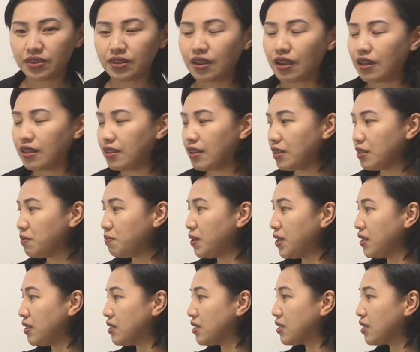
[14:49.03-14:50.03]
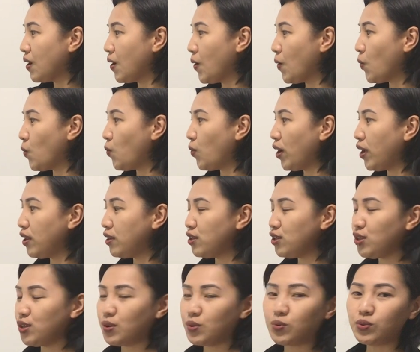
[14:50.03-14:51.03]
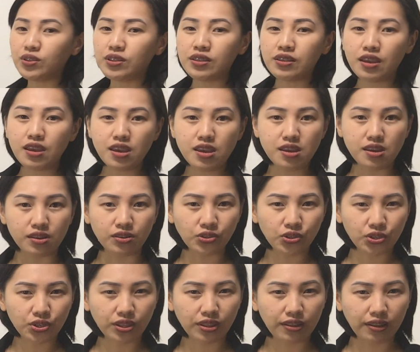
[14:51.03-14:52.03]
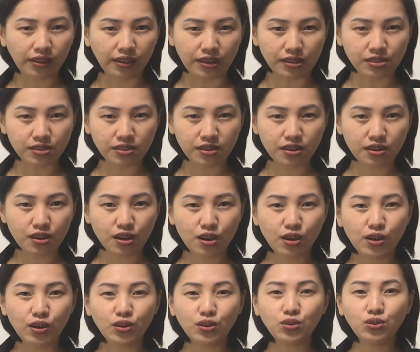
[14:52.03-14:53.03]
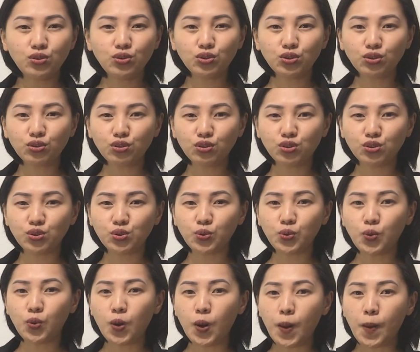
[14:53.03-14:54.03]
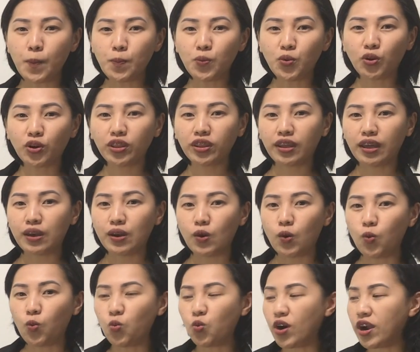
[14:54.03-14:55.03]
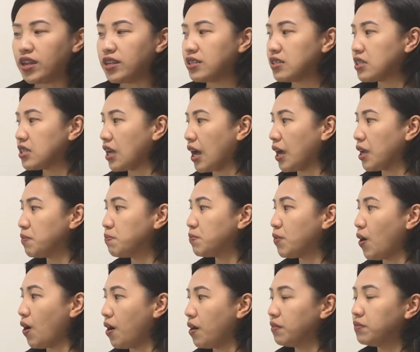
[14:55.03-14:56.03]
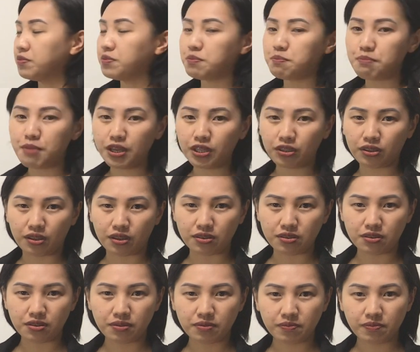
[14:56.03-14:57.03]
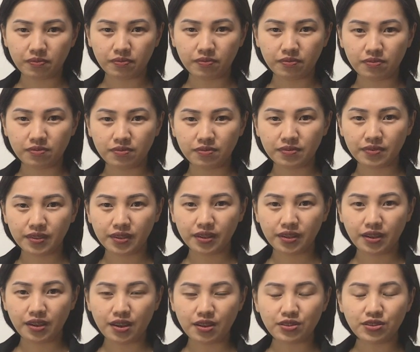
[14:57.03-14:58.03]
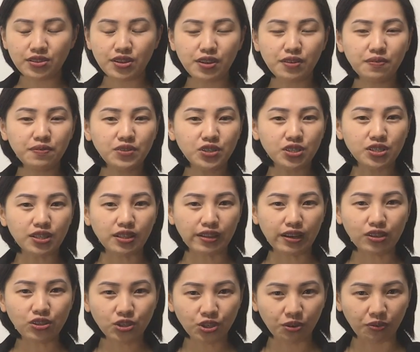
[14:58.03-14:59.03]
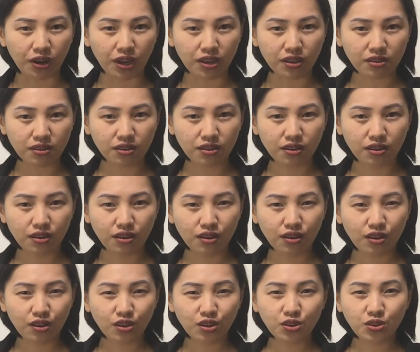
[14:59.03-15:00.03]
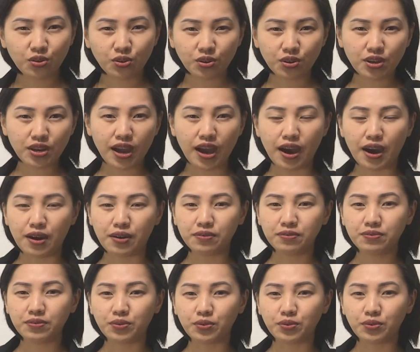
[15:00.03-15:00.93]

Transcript: That means when you teach the lesson, you should do more than one type of method. Instead of just lecturing, you can have